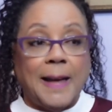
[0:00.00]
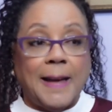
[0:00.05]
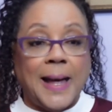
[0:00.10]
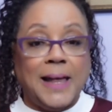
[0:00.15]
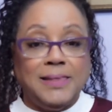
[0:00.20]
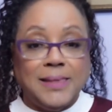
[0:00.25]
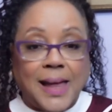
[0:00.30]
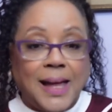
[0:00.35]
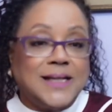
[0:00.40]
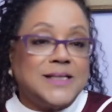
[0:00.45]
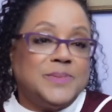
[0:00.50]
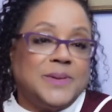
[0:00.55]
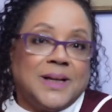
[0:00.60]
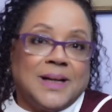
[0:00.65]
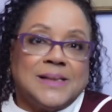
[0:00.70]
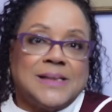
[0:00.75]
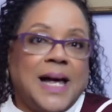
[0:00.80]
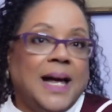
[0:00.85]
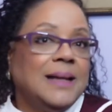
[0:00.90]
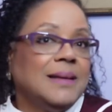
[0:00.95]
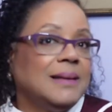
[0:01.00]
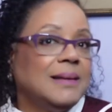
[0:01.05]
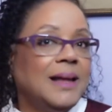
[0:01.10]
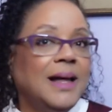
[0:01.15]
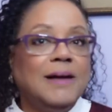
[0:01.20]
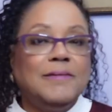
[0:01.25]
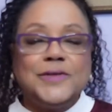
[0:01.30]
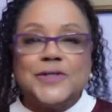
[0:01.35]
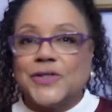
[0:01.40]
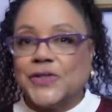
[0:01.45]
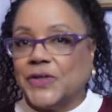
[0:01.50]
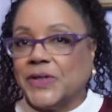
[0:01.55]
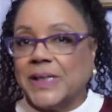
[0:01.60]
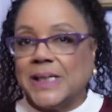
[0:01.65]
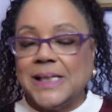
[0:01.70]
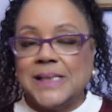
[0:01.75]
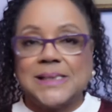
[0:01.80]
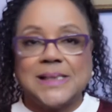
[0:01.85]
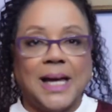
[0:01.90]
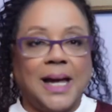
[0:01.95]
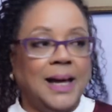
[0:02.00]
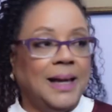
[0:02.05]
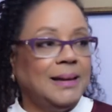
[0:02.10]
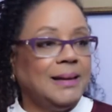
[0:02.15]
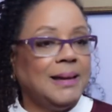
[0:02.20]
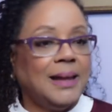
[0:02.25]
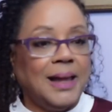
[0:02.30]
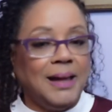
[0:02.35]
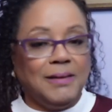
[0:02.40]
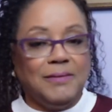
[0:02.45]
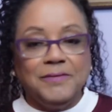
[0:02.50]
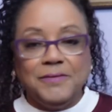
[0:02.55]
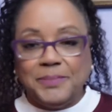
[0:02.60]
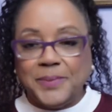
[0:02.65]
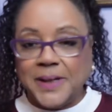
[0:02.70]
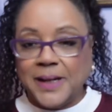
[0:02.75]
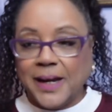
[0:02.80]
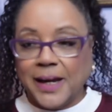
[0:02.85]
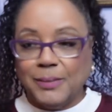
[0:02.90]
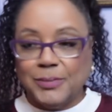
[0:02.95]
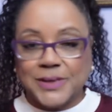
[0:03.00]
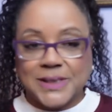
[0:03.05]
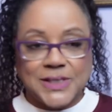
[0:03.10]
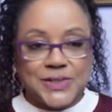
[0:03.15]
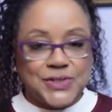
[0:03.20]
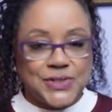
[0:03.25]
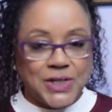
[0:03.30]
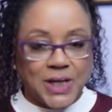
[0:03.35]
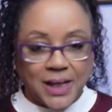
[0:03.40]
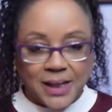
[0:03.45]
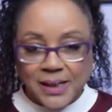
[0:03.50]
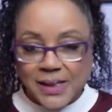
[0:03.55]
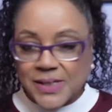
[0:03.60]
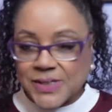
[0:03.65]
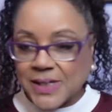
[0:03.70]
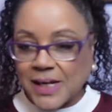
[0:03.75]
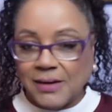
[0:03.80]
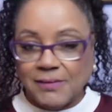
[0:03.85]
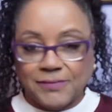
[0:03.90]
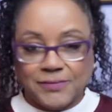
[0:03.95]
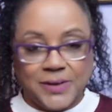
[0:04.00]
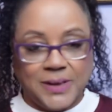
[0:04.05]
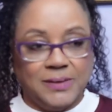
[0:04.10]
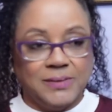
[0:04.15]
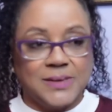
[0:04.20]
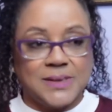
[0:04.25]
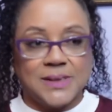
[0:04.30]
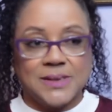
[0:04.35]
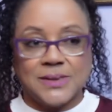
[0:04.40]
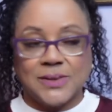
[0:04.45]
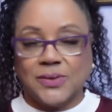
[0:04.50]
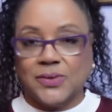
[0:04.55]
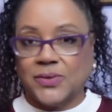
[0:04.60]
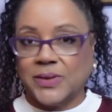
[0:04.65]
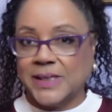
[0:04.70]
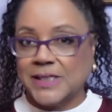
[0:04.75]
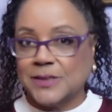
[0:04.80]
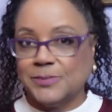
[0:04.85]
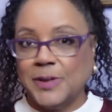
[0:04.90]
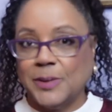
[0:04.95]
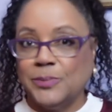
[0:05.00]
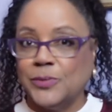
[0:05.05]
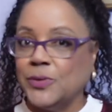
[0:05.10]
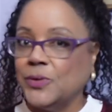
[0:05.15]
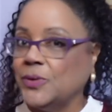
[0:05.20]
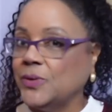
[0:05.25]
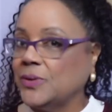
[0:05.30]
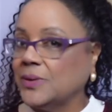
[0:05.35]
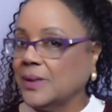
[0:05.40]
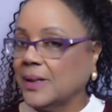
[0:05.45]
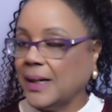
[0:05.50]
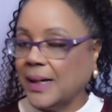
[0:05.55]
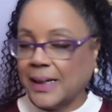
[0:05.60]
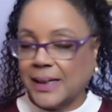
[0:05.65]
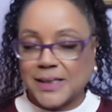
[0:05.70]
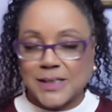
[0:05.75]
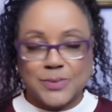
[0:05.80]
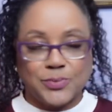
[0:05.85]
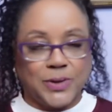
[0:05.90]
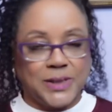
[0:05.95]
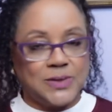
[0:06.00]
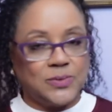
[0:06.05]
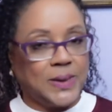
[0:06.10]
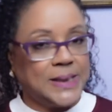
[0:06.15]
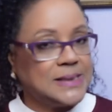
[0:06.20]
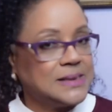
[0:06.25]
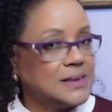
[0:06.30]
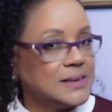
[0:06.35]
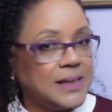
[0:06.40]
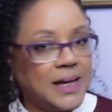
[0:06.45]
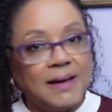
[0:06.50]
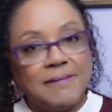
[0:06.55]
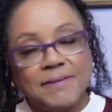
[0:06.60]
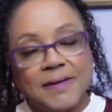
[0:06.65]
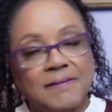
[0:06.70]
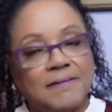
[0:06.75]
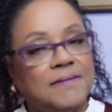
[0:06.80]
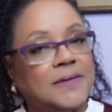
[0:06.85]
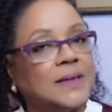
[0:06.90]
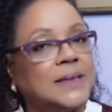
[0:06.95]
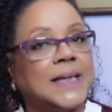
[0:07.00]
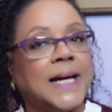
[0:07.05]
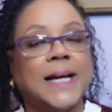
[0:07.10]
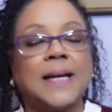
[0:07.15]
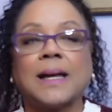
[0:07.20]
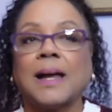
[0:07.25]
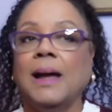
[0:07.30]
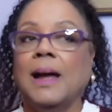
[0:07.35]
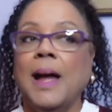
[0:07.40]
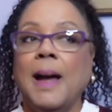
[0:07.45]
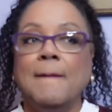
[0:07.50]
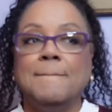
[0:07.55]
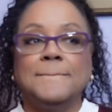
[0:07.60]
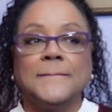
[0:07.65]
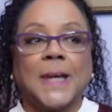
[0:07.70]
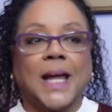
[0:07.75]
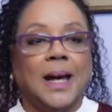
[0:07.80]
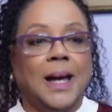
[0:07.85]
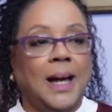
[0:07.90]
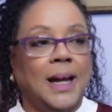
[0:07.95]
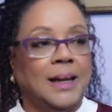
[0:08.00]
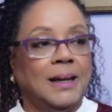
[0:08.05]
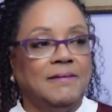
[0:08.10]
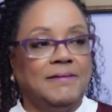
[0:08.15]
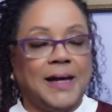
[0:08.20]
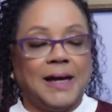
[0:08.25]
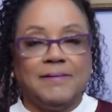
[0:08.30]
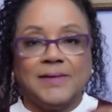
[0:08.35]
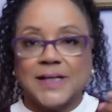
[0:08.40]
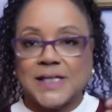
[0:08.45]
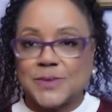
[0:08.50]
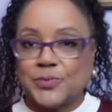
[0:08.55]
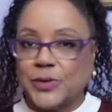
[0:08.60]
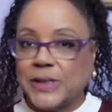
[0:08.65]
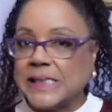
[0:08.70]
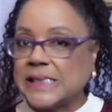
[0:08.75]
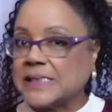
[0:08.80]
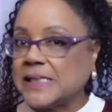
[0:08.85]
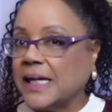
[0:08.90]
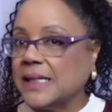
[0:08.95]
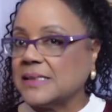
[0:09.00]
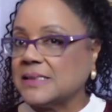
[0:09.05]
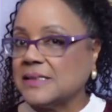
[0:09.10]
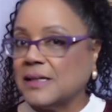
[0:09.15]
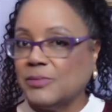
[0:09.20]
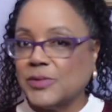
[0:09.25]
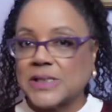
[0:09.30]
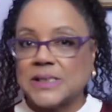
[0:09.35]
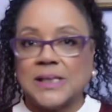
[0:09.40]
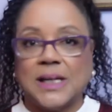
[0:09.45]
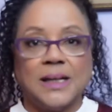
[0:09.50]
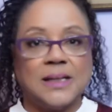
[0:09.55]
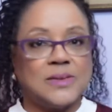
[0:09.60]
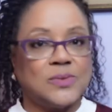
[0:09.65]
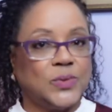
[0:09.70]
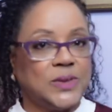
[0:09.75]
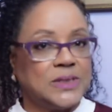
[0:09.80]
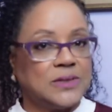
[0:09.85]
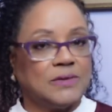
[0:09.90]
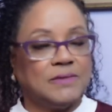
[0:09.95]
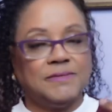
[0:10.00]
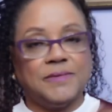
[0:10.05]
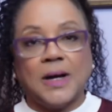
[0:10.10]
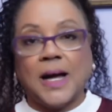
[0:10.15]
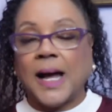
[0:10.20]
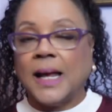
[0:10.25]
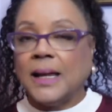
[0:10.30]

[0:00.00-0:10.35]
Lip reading: And that's because I love choice. I love being able to change out fragrances according to my mood. I can spray twice a day if I feel like. I love having spring scents, summer scents, winter, fall.